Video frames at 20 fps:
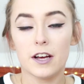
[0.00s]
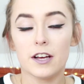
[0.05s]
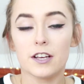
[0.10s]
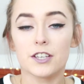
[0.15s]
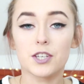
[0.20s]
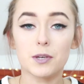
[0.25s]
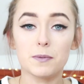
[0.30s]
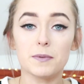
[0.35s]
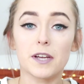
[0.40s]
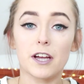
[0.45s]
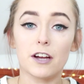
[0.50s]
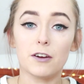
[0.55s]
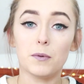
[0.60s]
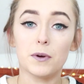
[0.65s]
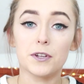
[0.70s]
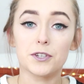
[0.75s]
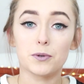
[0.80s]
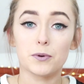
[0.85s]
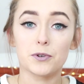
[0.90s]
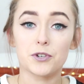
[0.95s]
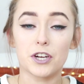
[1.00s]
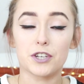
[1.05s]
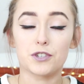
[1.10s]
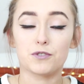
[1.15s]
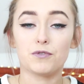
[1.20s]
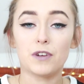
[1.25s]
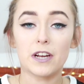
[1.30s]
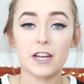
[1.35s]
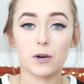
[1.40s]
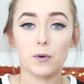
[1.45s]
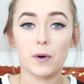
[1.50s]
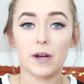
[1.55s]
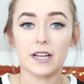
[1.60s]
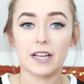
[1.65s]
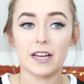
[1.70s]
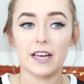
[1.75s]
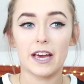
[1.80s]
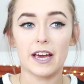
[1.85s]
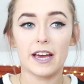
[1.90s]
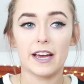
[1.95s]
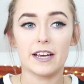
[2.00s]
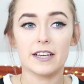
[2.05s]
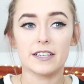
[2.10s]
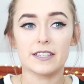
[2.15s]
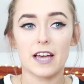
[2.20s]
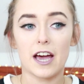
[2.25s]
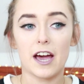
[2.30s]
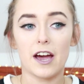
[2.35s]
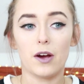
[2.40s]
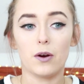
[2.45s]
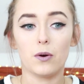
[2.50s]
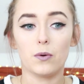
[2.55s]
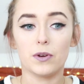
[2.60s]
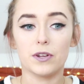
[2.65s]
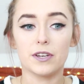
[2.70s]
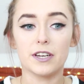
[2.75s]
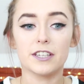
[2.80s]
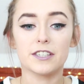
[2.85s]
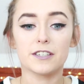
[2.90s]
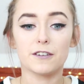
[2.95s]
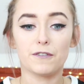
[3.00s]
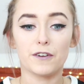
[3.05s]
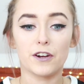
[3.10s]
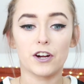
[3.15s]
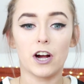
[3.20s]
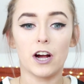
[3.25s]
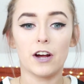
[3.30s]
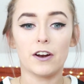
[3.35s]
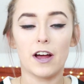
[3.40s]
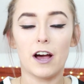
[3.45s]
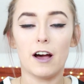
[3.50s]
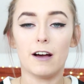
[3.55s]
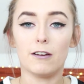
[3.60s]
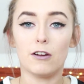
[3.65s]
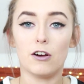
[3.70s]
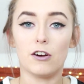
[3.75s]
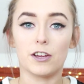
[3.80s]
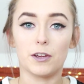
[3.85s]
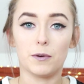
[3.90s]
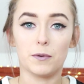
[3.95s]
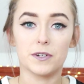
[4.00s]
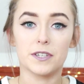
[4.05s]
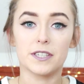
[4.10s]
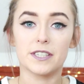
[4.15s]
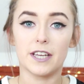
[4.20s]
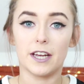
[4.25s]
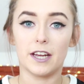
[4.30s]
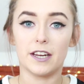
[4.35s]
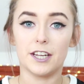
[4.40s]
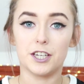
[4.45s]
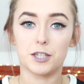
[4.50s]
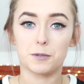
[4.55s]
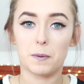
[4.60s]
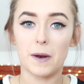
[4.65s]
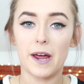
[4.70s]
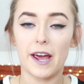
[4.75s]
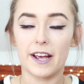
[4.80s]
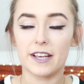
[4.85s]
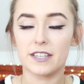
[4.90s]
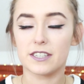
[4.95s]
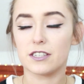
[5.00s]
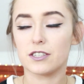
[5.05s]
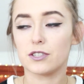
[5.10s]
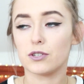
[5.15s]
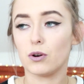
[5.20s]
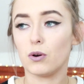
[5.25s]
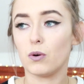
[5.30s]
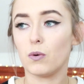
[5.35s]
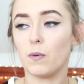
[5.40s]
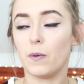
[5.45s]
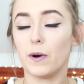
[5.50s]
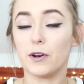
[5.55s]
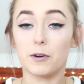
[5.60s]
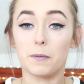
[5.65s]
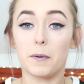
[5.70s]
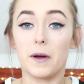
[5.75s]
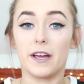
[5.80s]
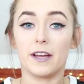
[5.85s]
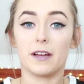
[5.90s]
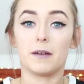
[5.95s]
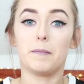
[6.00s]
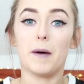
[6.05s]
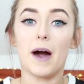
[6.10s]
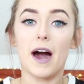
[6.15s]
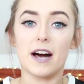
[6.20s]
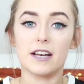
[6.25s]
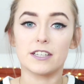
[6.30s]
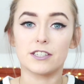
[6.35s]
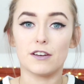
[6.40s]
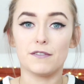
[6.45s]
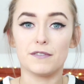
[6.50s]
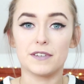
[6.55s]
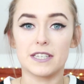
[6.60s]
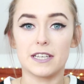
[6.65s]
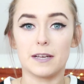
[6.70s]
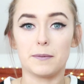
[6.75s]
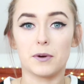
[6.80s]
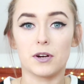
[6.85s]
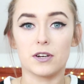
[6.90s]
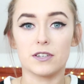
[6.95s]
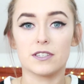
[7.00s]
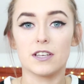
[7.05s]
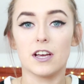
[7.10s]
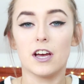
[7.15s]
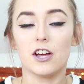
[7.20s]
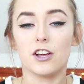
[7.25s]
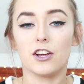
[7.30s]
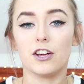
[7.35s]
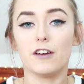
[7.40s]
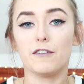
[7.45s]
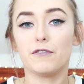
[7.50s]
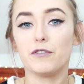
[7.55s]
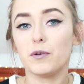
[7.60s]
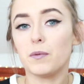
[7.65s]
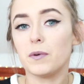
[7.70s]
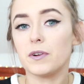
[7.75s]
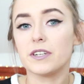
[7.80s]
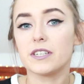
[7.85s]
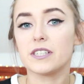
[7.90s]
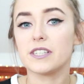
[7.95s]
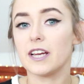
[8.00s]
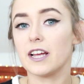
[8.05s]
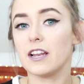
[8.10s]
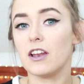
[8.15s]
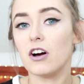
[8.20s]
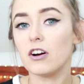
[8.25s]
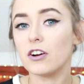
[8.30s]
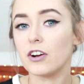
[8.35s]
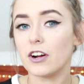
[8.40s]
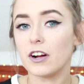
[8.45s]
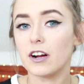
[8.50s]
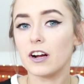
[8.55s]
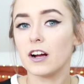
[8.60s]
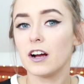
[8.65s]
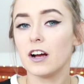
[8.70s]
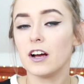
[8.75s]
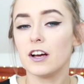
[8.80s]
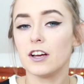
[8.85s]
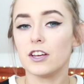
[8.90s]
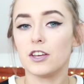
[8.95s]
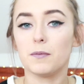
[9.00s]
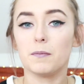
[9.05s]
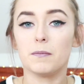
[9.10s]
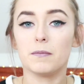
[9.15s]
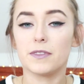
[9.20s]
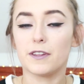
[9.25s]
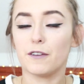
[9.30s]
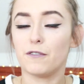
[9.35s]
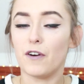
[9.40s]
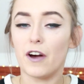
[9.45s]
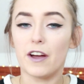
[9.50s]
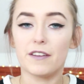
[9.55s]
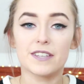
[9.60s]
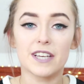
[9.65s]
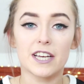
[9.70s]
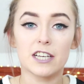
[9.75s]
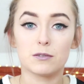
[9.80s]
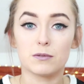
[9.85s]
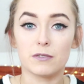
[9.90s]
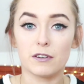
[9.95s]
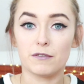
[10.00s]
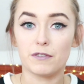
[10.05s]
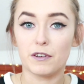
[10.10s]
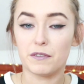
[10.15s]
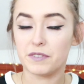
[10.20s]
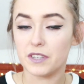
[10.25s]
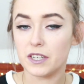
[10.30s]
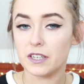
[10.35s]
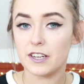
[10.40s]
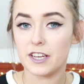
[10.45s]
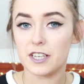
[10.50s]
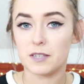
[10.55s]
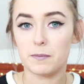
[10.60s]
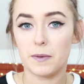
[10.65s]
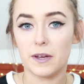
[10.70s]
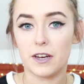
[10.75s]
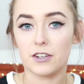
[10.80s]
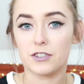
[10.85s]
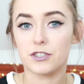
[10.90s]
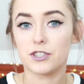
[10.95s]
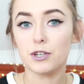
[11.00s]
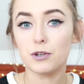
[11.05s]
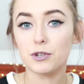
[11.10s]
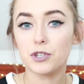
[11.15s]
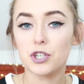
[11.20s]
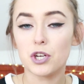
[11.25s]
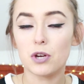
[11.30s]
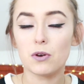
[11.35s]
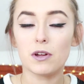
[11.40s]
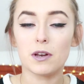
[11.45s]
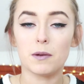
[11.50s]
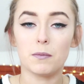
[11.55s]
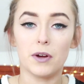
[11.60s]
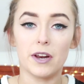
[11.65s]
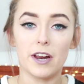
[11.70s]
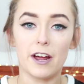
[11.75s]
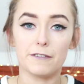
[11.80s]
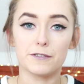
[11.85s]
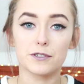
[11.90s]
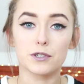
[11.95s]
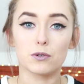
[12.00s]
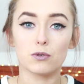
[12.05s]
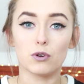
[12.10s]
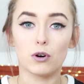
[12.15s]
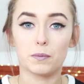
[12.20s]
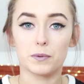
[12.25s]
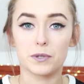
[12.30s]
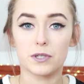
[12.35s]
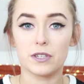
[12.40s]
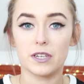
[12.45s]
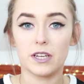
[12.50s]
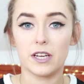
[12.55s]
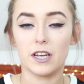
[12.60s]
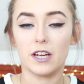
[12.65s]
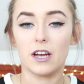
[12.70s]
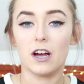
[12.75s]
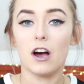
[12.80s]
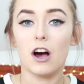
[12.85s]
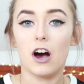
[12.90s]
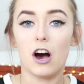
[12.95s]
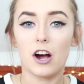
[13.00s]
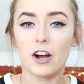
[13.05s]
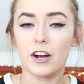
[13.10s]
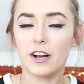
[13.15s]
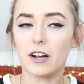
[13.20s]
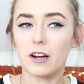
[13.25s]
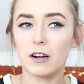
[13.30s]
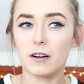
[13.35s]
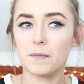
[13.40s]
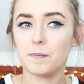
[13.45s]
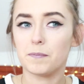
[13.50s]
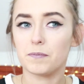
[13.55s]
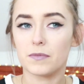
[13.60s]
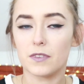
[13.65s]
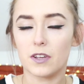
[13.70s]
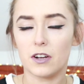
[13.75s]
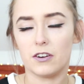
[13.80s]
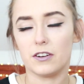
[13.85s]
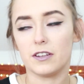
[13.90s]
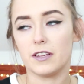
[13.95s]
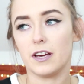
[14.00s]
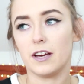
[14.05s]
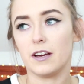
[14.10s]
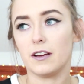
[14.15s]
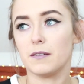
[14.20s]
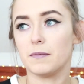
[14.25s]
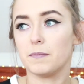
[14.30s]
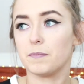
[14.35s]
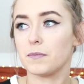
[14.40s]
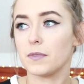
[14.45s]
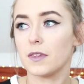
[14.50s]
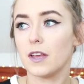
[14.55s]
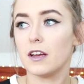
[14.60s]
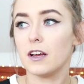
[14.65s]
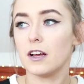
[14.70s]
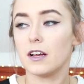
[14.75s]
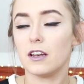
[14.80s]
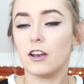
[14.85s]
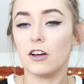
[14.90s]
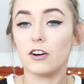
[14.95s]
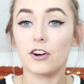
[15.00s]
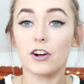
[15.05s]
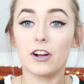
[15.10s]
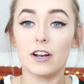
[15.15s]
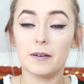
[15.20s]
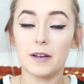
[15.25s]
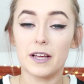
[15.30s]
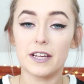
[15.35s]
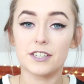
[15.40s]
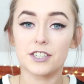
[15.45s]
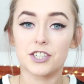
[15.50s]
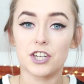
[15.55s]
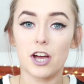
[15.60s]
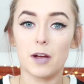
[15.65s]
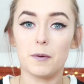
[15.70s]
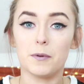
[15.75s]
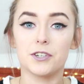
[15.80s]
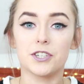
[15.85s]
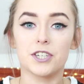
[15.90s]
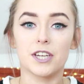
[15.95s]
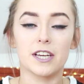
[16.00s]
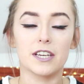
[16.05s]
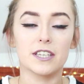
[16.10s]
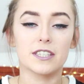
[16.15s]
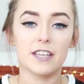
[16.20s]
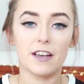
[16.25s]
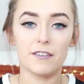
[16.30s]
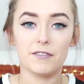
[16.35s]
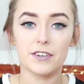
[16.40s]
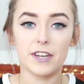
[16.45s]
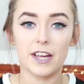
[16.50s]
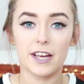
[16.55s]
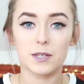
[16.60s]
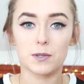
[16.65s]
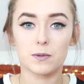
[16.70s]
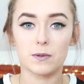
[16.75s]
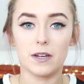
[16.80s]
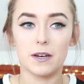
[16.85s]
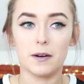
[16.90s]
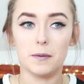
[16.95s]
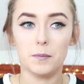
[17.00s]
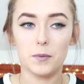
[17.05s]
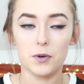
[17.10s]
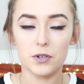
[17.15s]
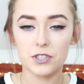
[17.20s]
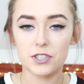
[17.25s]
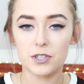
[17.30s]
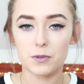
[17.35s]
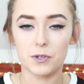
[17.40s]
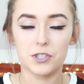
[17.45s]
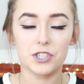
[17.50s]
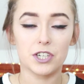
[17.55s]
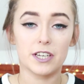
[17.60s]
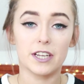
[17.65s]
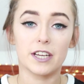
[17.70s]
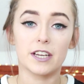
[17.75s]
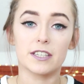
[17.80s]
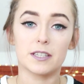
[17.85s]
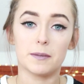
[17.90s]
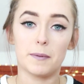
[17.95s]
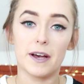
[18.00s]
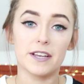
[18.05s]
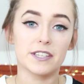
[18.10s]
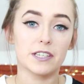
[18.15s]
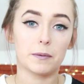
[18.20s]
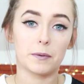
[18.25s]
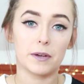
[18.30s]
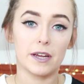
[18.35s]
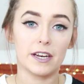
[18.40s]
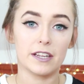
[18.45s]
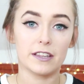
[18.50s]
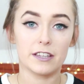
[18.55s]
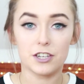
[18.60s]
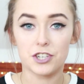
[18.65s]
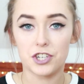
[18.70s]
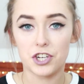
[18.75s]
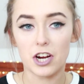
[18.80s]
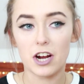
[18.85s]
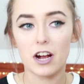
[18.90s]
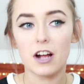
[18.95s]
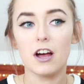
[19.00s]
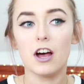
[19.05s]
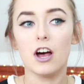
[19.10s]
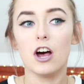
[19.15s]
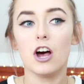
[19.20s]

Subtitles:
Something I want to address really quickly is how you need to figure out how long you want to stay in each place. So when you're buying a pass, obviously, because if you want to stay longer, the 5 days within 15 days may not suit you, and you might have to go up to the higher or the longer length time, which I think is 7 days within a month, which I think is the pass I'm getting this year.